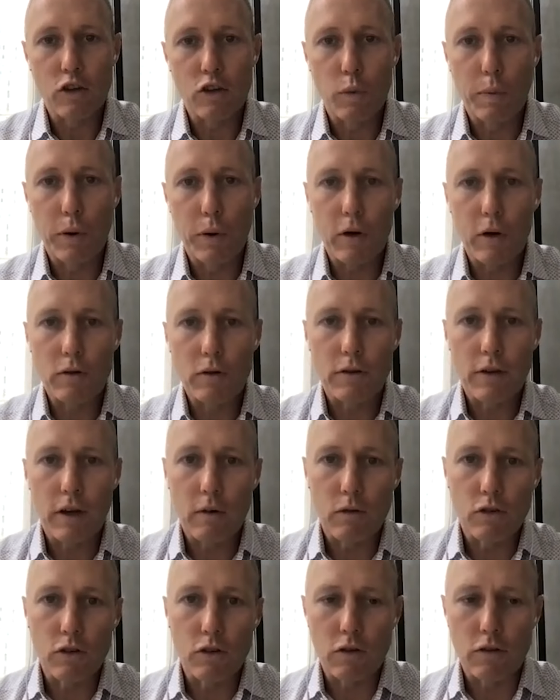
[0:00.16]
So we put
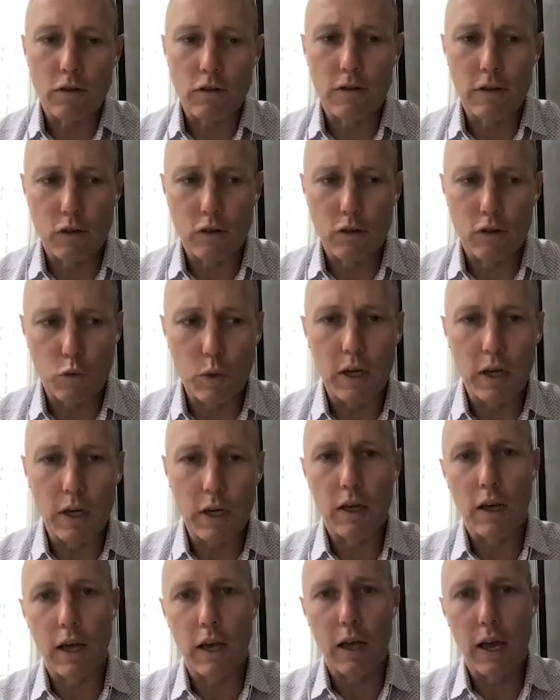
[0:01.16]
out results this week,
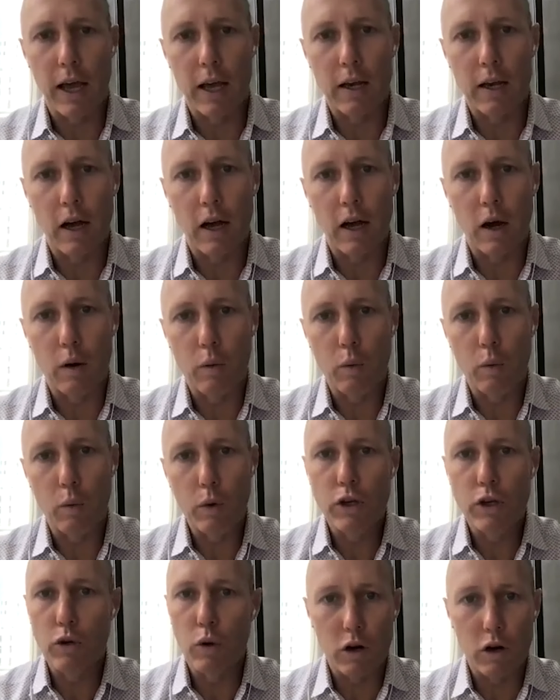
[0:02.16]
and
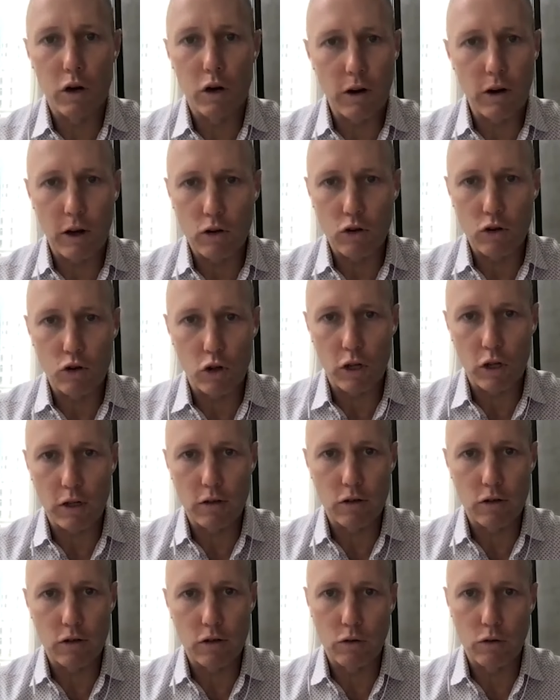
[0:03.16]
we do underground
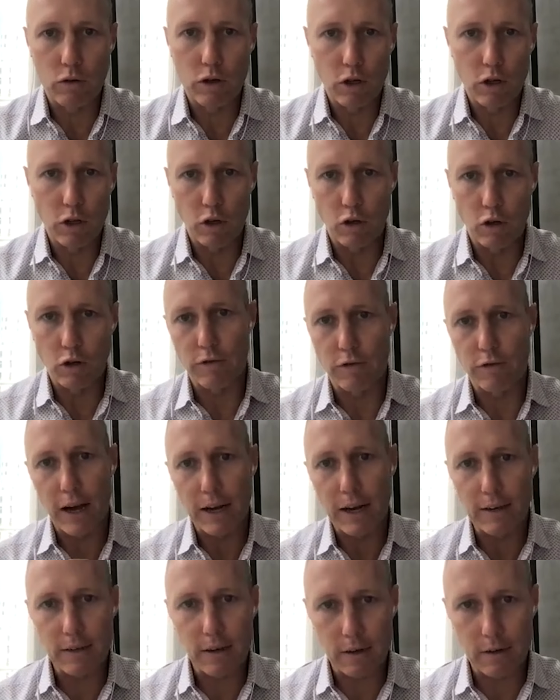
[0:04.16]
drilling to, you know,
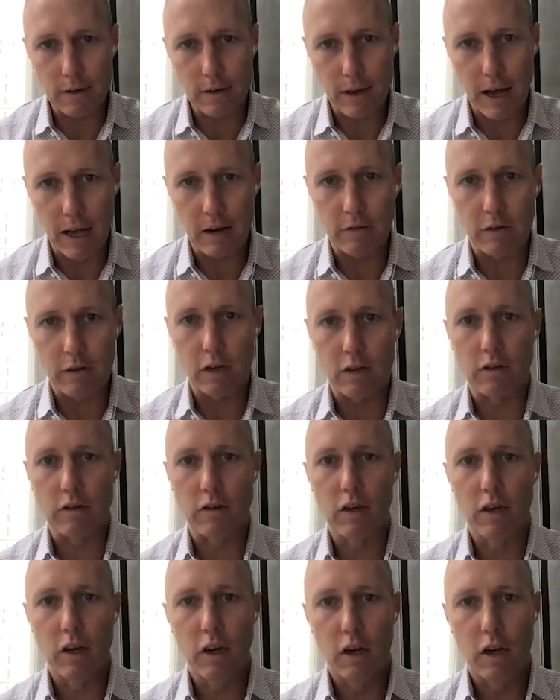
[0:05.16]
define tons ahead of
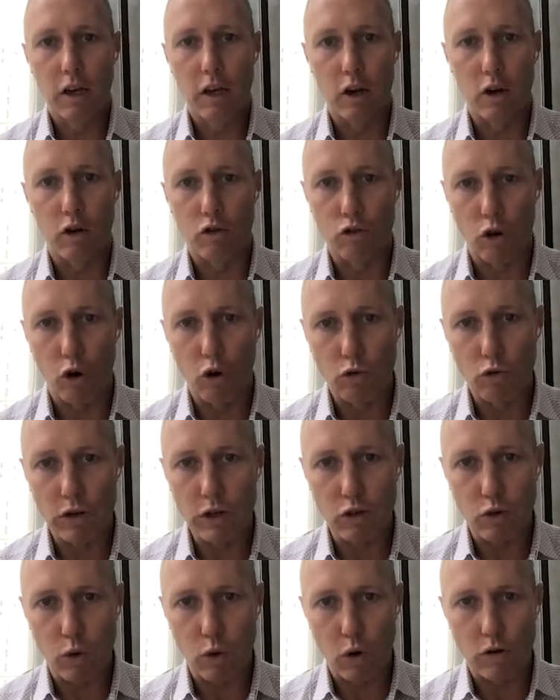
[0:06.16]
us, you know, grow
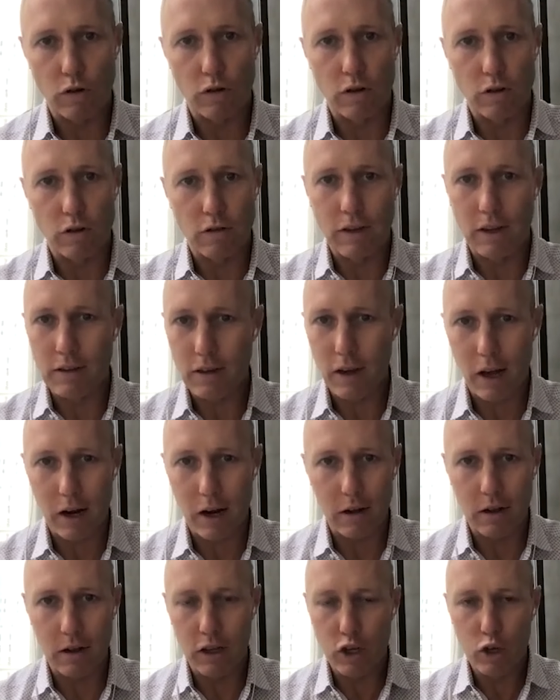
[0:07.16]
resources. That's
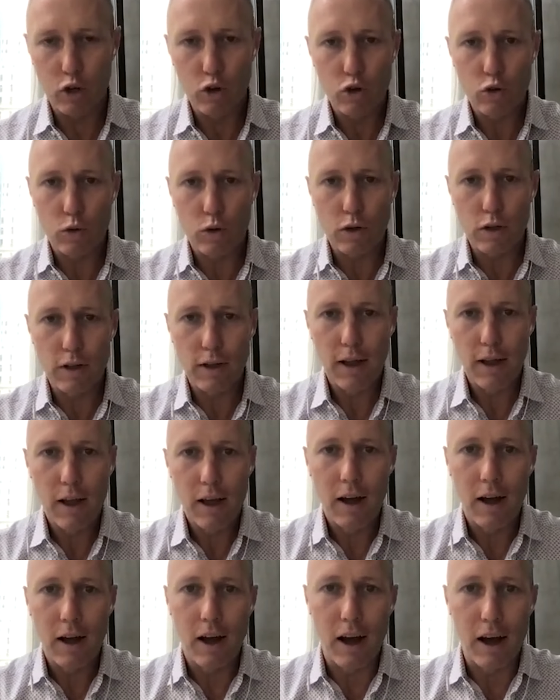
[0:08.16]
kind of the usual.
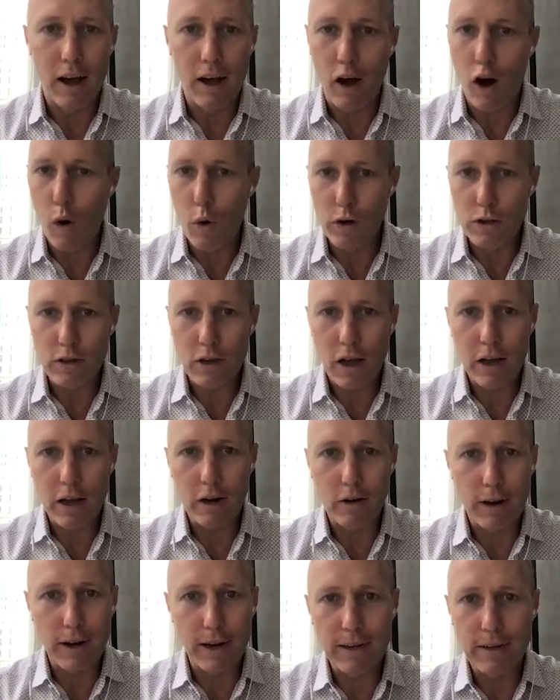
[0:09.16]
Always high
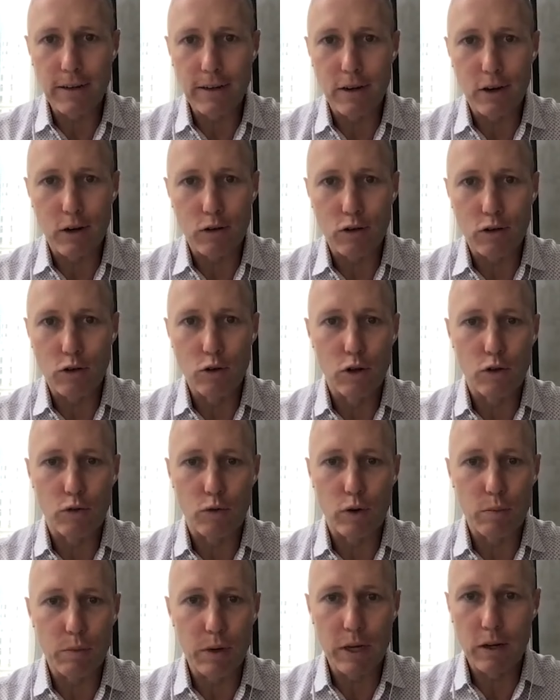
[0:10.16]
grade, you know, 2 to
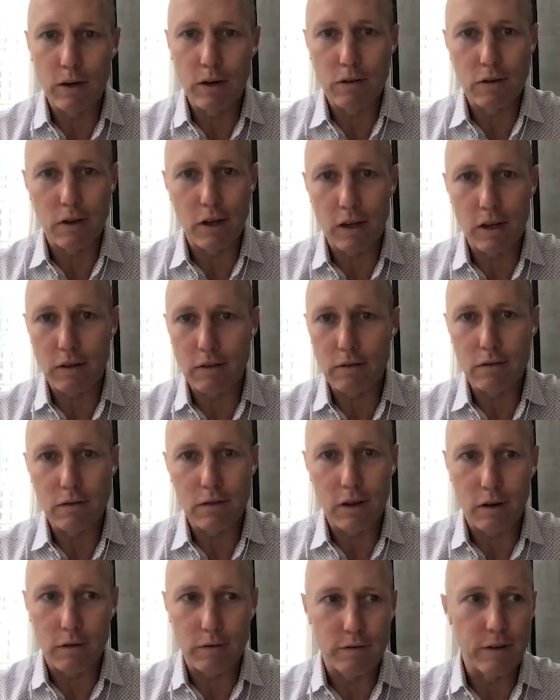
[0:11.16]
3 meters at,
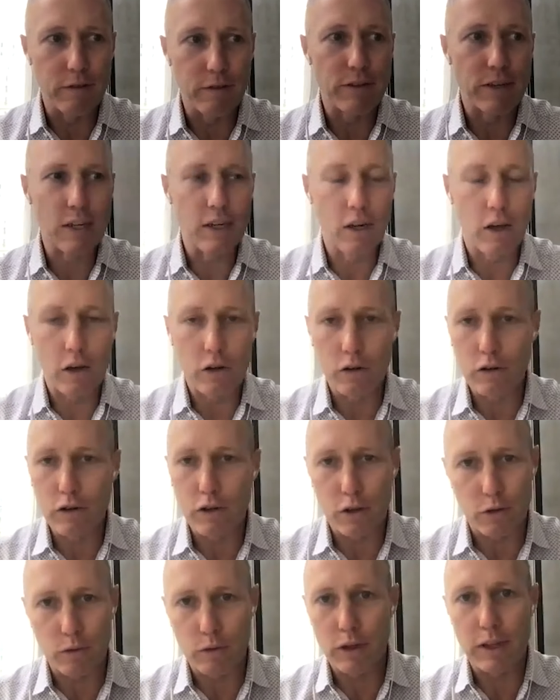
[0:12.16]
you know, 1500
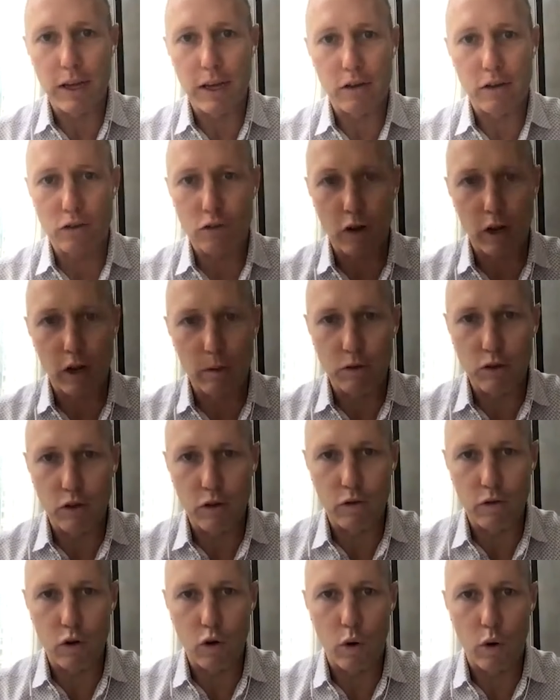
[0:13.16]
to 3000 gram
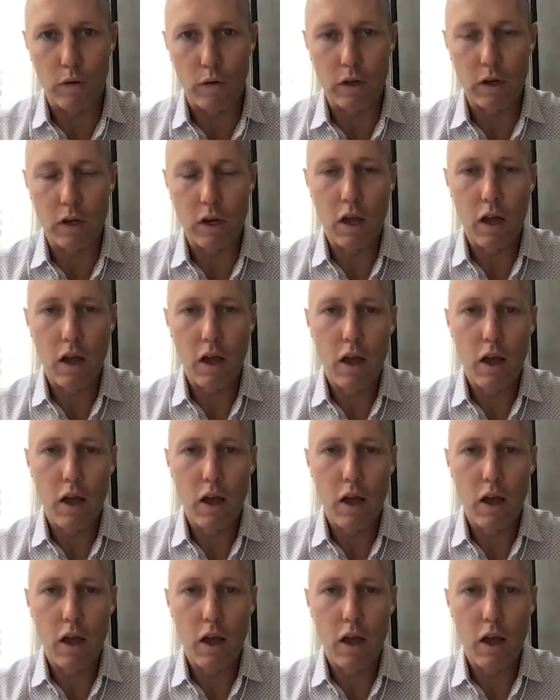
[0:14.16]
silver equivalent.